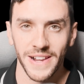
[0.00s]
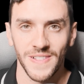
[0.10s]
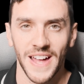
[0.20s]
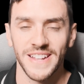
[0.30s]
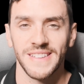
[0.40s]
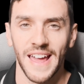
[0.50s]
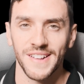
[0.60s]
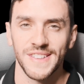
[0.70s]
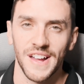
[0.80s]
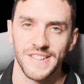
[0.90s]
A lot of tech
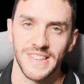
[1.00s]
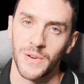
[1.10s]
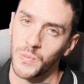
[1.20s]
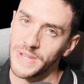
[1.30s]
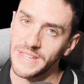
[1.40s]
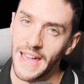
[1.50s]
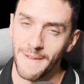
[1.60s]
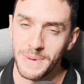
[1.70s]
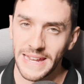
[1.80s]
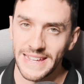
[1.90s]
stocks that we
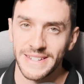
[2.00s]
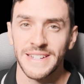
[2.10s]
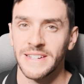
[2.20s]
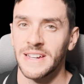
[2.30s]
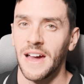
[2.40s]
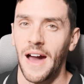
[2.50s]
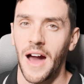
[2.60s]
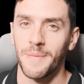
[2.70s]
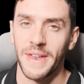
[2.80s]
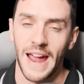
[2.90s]
have been in,
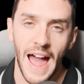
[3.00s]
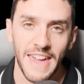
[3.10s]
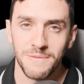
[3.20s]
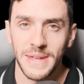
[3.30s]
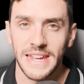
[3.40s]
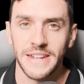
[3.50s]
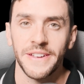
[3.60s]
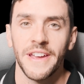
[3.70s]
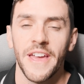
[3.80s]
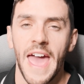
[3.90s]
that I've been in,
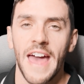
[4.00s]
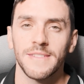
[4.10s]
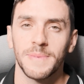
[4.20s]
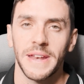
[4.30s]
has been